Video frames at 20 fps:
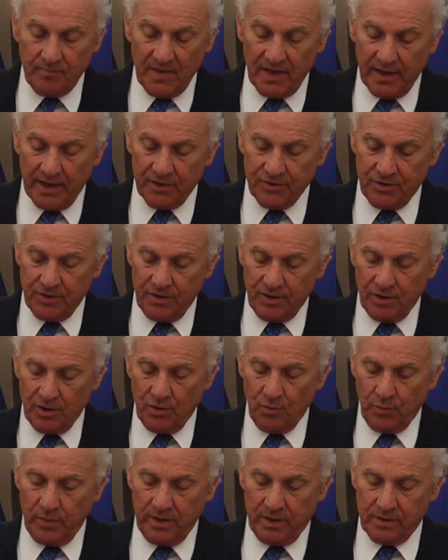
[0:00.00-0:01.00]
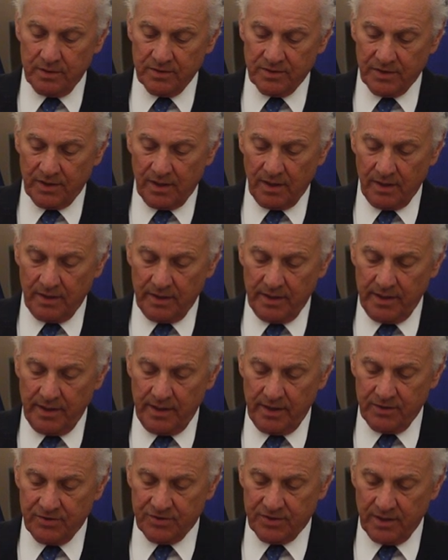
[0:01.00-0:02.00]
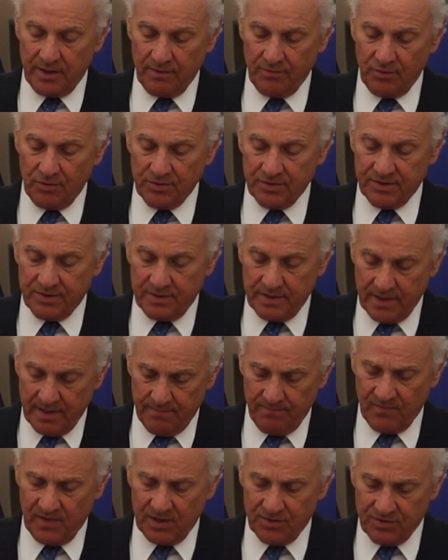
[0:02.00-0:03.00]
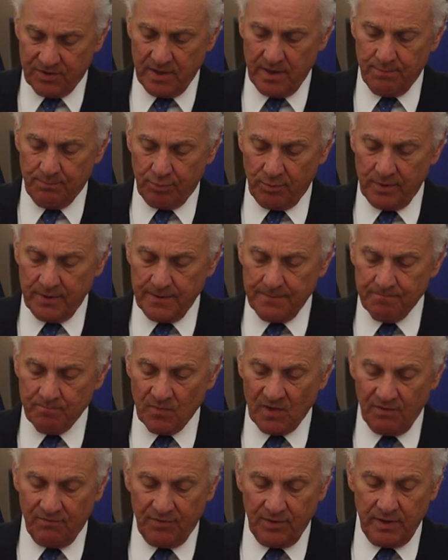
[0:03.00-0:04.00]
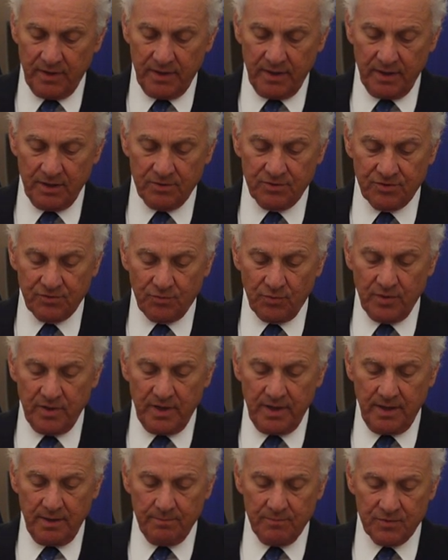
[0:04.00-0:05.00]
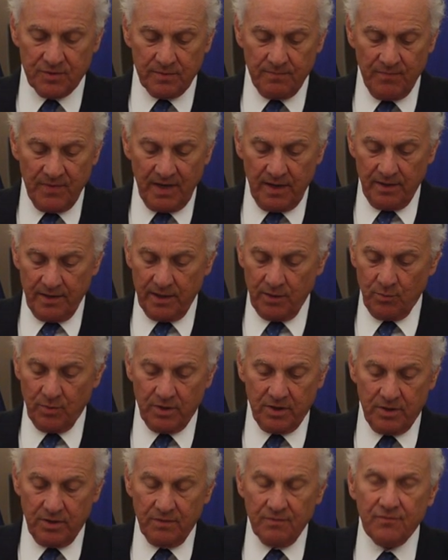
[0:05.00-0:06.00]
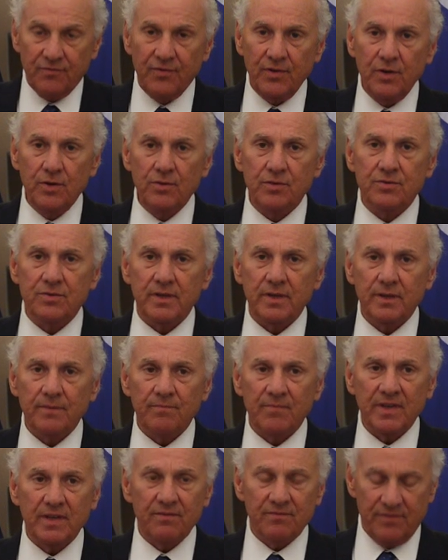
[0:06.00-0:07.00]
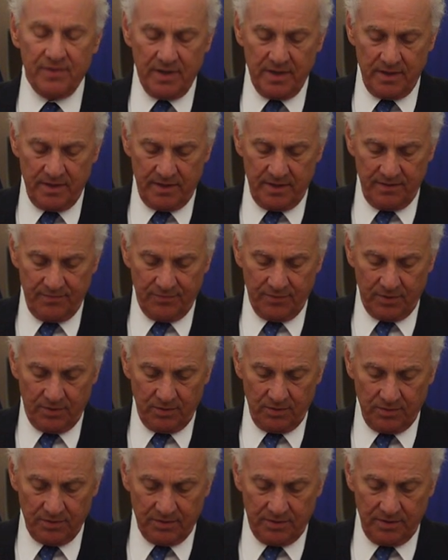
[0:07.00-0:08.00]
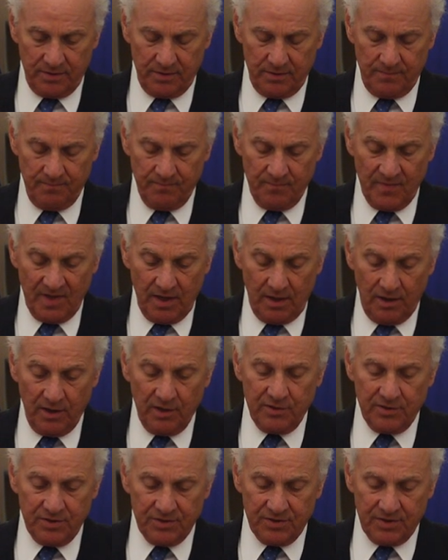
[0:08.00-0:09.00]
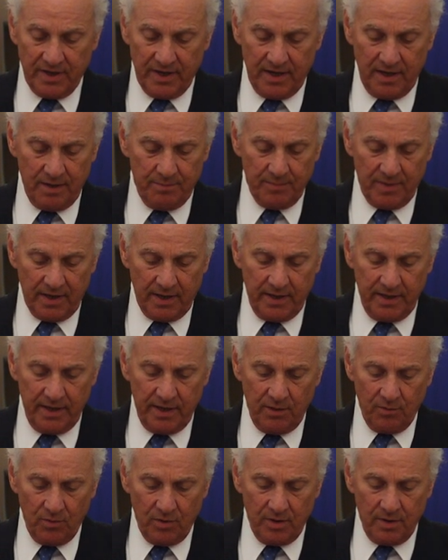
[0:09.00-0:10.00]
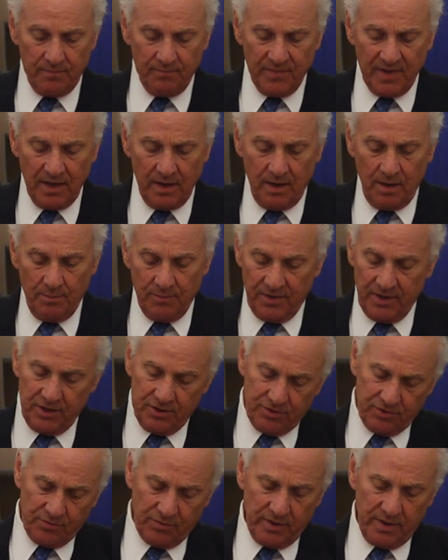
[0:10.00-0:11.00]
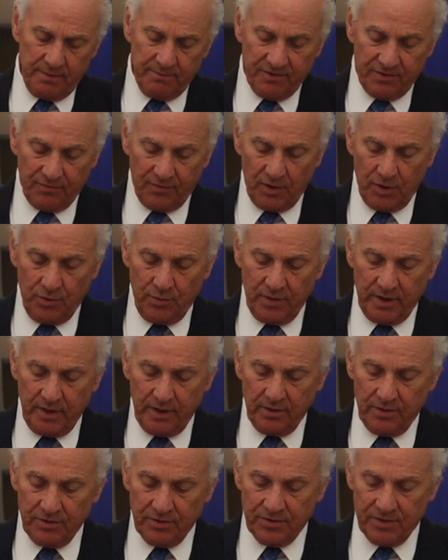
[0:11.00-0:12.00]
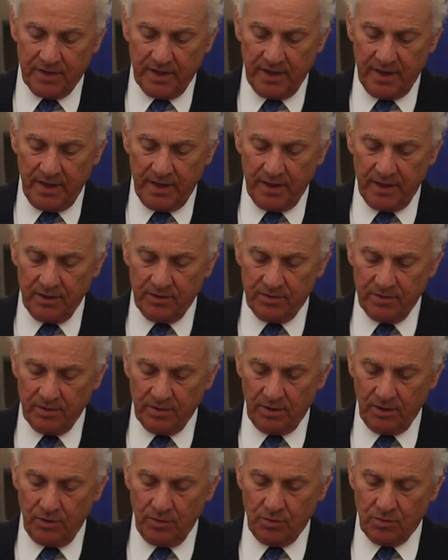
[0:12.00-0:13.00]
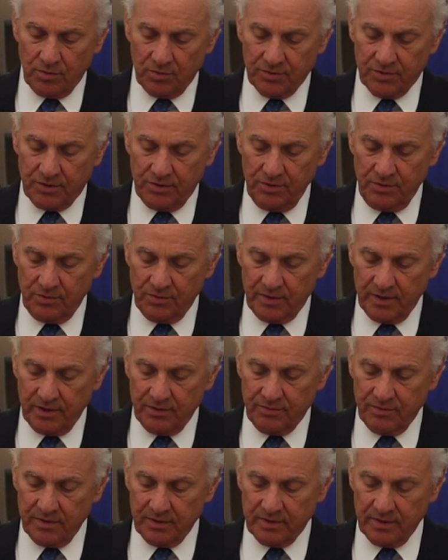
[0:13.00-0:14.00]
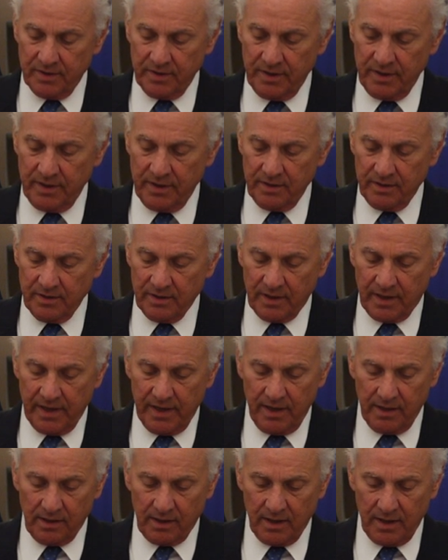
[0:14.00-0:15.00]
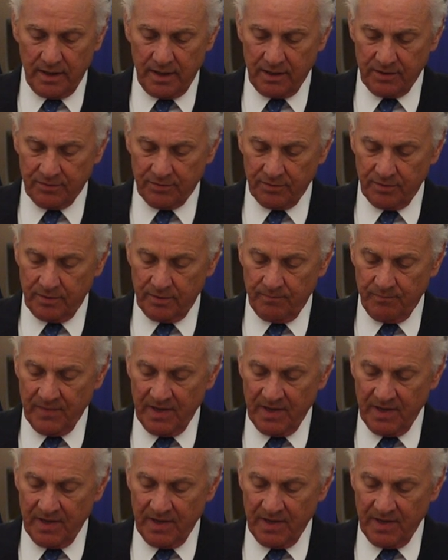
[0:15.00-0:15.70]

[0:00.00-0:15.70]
As you know, we consolidated several separate funding streams that were confusing and very difficult to understand by anyone. These streams flowed into the state, into the local school districts, and then into the classroom.